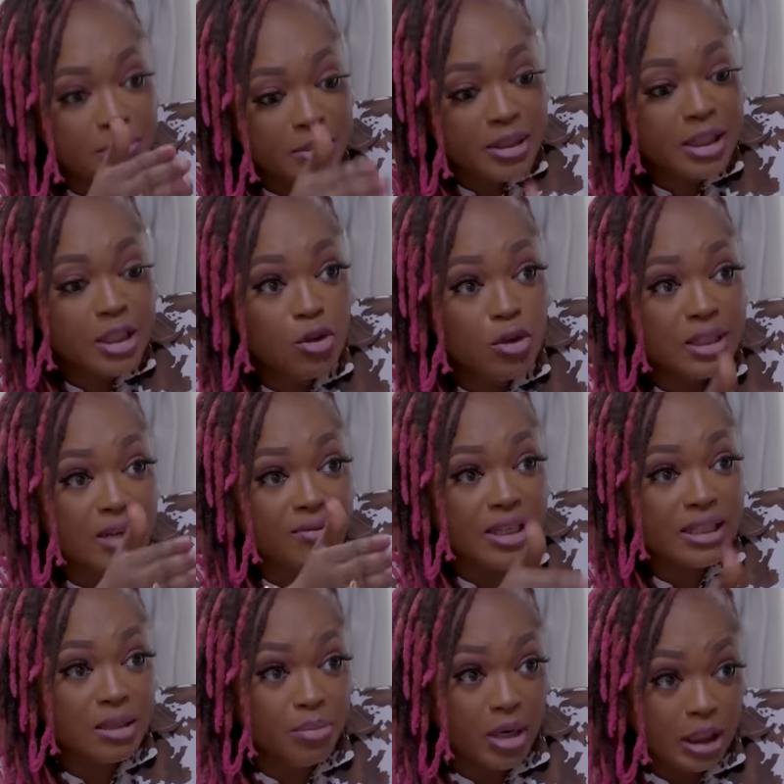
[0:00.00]
See yourself
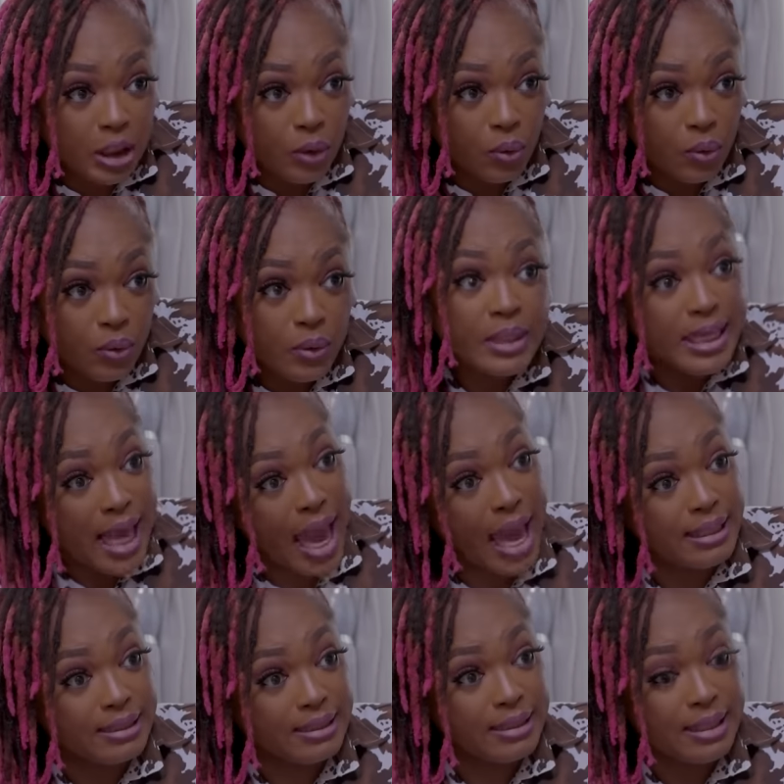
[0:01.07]
as a bachelor.
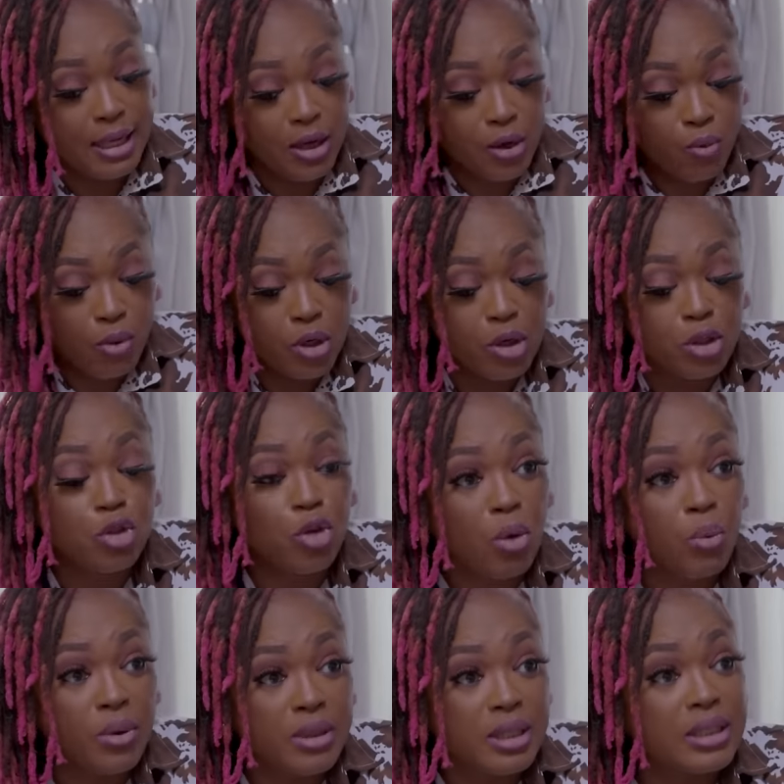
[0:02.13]
Yes! when you're
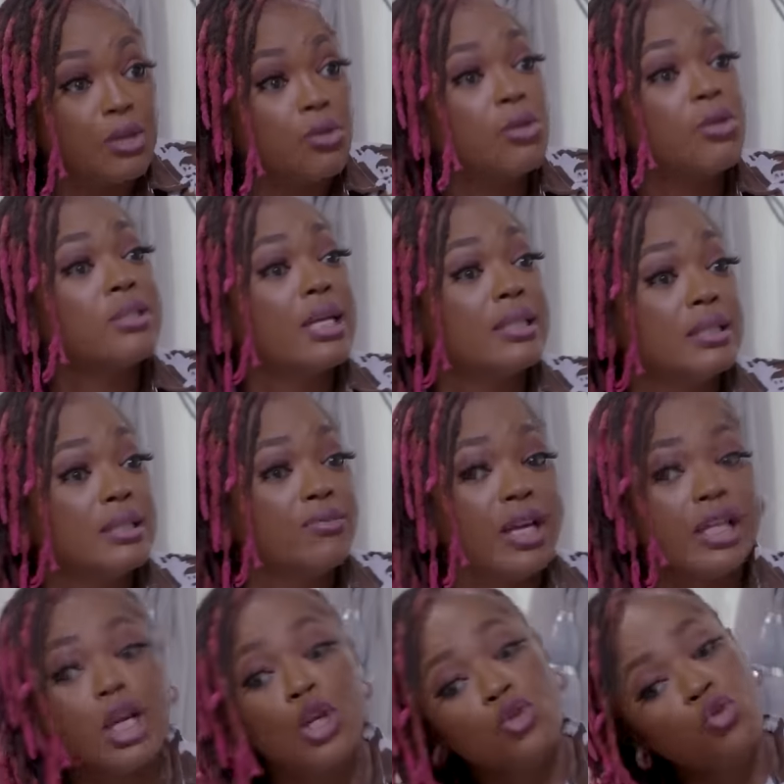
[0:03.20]
done with this and you're not
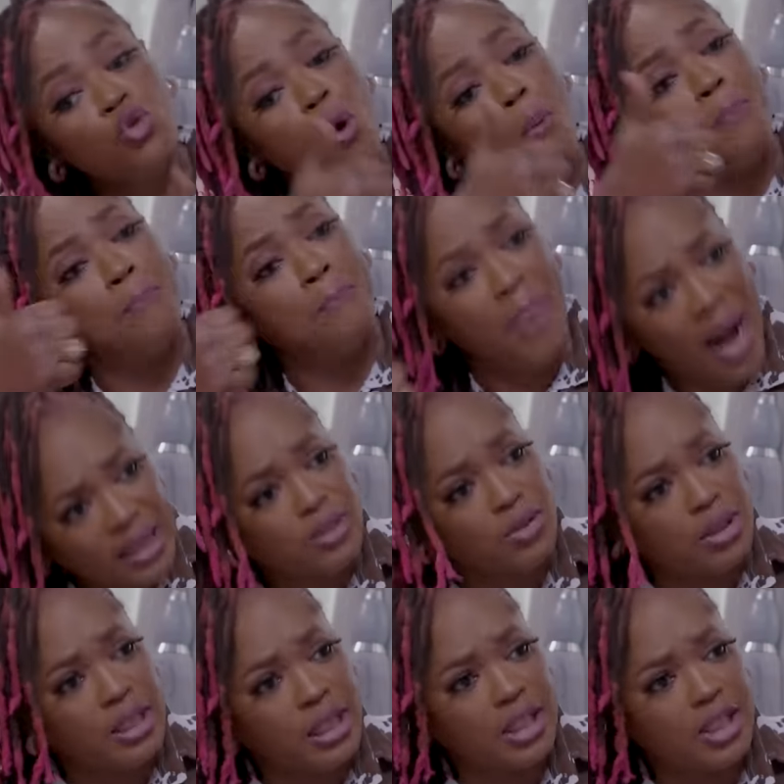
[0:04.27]
satisfied, you go back
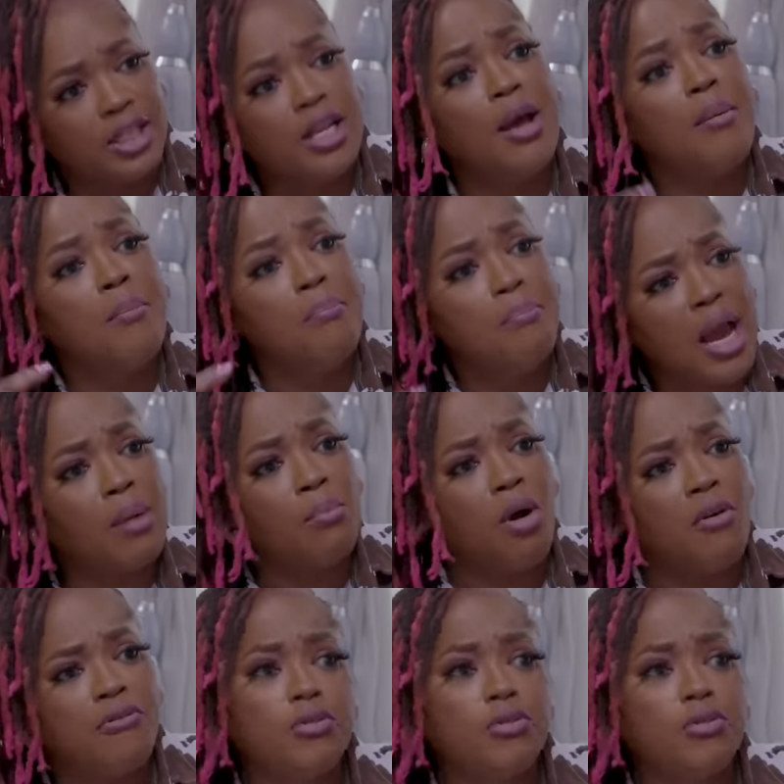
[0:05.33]
to the kitchen, make more